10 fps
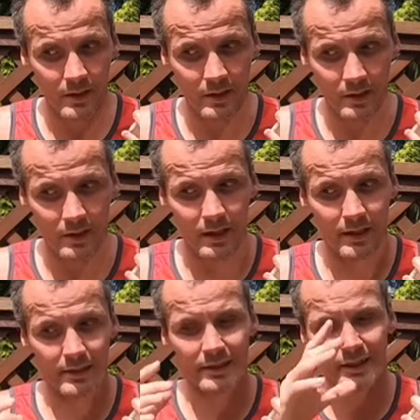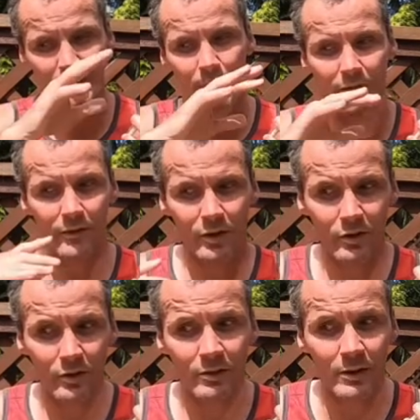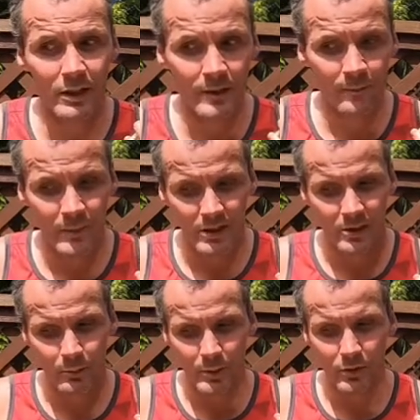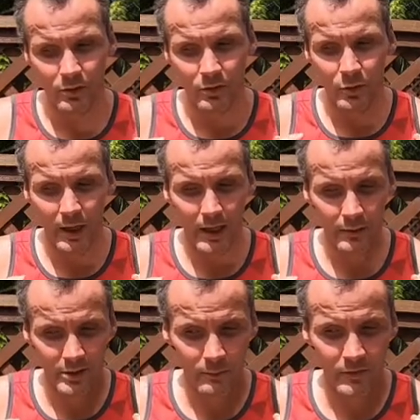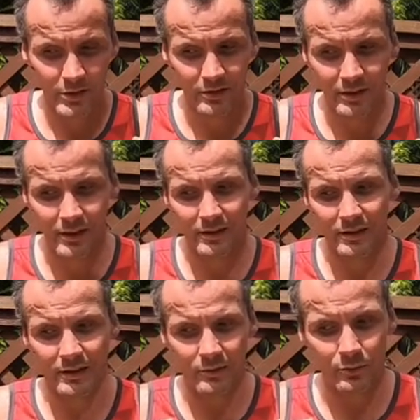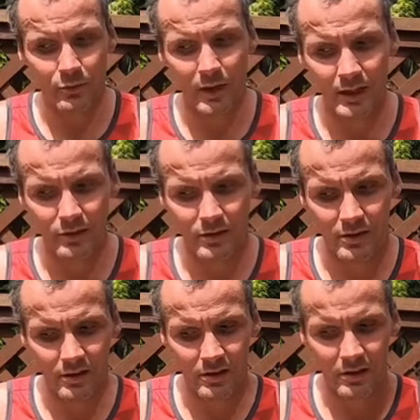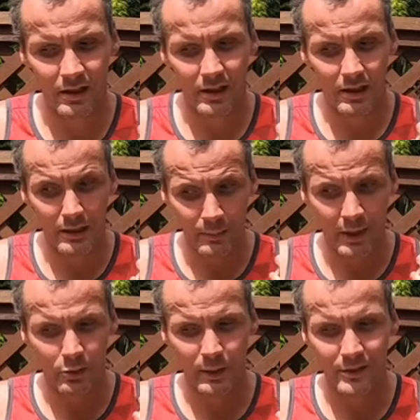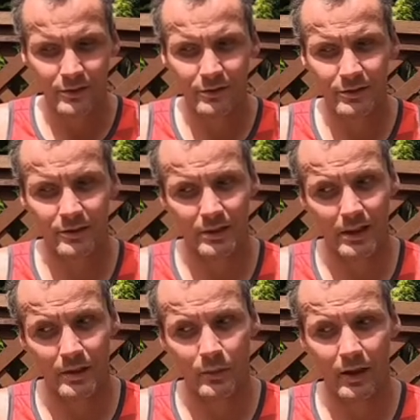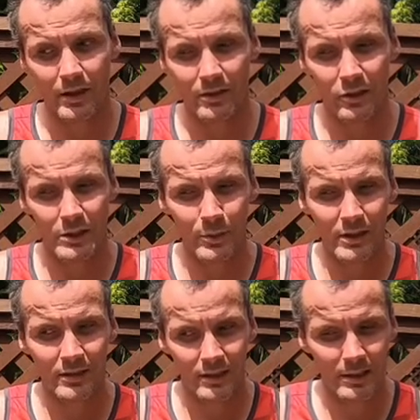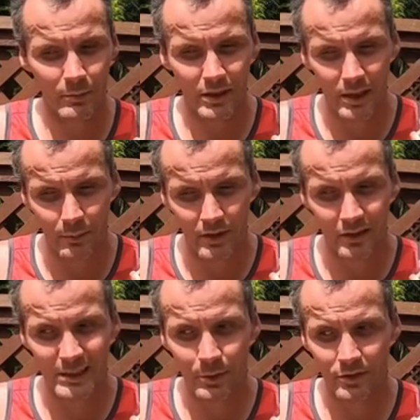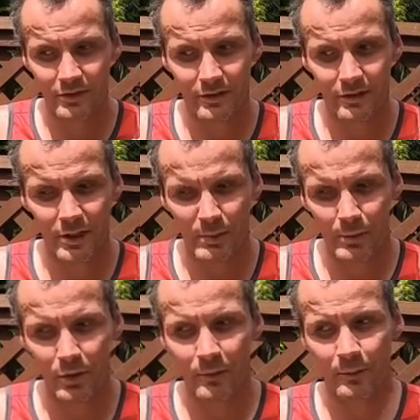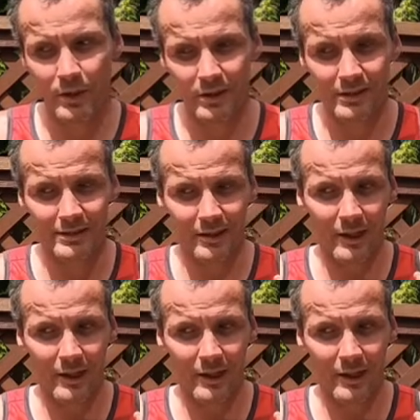I can text on my phone. Some people who have some vision can write using uh, a pen or pencil, just they write large print and it might not be legible to other people, but it is to them.